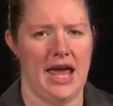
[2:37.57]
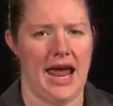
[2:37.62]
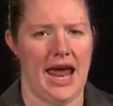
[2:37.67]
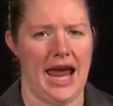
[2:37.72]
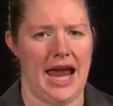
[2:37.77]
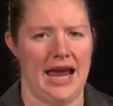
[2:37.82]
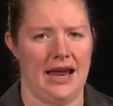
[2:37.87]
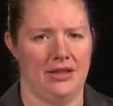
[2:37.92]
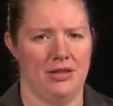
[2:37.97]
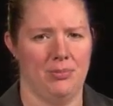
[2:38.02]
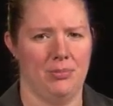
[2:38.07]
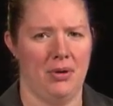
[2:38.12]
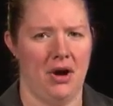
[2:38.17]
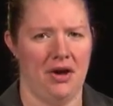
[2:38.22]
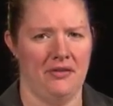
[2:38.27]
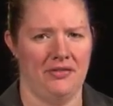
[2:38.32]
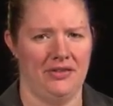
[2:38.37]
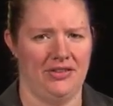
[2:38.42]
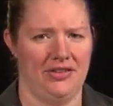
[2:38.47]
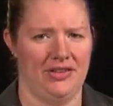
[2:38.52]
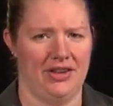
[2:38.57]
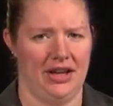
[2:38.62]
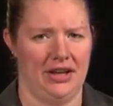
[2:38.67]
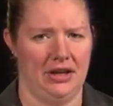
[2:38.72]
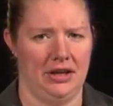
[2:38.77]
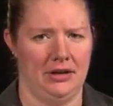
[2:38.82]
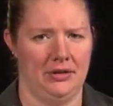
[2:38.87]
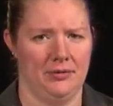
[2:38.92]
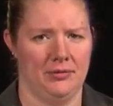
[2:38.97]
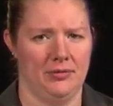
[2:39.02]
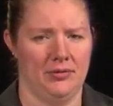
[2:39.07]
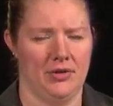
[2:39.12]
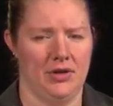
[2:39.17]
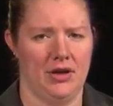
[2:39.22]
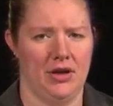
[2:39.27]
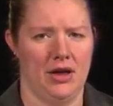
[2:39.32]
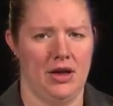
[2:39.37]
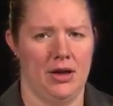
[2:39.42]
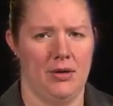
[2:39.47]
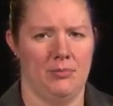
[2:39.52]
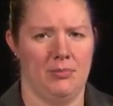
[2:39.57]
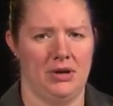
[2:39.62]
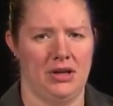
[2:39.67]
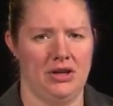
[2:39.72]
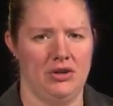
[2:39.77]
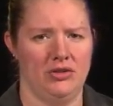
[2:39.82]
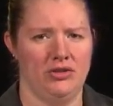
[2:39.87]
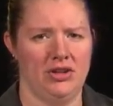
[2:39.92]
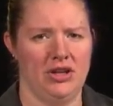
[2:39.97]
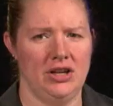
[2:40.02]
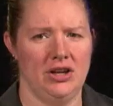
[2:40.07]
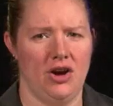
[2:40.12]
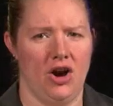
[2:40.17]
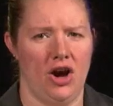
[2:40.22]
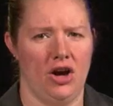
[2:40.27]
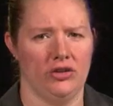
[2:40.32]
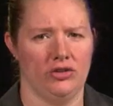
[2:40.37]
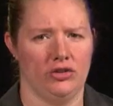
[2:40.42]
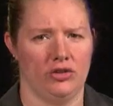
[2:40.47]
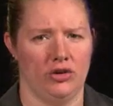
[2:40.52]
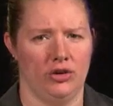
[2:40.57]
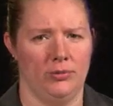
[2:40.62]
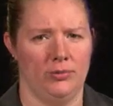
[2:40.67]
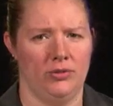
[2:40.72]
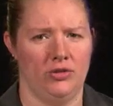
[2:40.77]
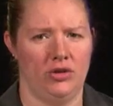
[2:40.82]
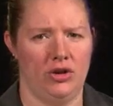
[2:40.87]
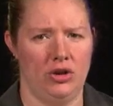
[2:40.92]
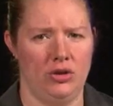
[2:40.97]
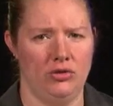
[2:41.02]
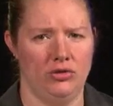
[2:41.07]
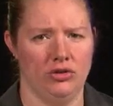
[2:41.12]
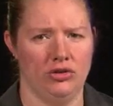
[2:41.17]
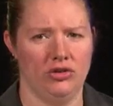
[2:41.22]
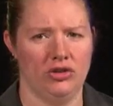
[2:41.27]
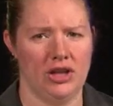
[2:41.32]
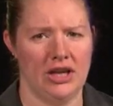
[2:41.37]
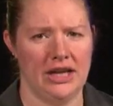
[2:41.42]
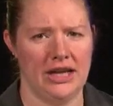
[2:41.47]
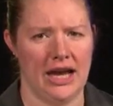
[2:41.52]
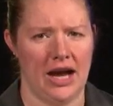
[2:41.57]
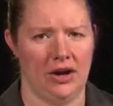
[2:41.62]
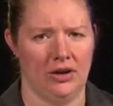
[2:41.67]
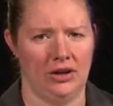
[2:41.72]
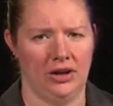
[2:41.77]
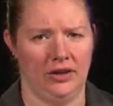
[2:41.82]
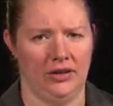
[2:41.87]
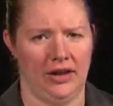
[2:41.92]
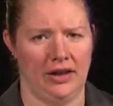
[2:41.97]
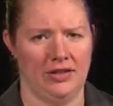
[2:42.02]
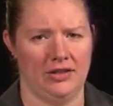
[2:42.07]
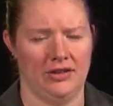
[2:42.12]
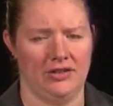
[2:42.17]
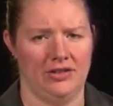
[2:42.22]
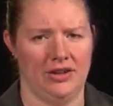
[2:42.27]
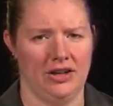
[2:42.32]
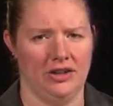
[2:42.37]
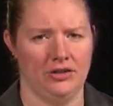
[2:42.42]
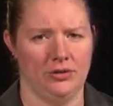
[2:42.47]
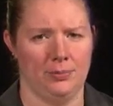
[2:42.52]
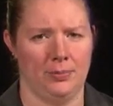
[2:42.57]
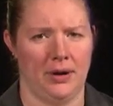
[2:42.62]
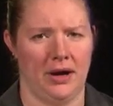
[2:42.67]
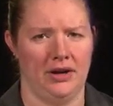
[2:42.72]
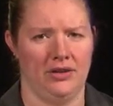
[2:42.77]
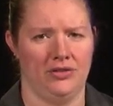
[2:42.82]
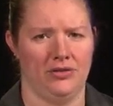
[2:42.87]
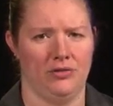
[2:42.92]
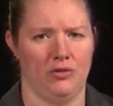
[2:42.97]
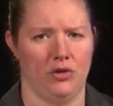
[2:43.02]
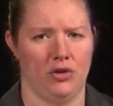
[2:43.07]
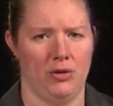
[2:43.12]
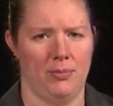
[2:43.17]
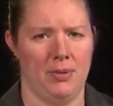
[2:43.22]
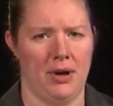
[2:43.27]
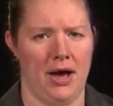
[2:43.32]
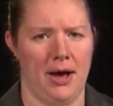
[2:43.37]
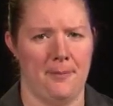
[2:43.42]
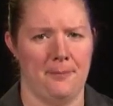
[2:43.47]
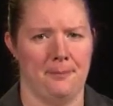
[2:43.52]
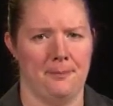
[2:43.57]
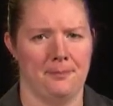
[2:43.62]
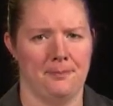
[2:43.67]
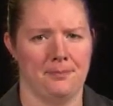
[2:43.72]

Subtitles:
and the profit setting. By using cost groups, users can calculate the sales price for the BOM.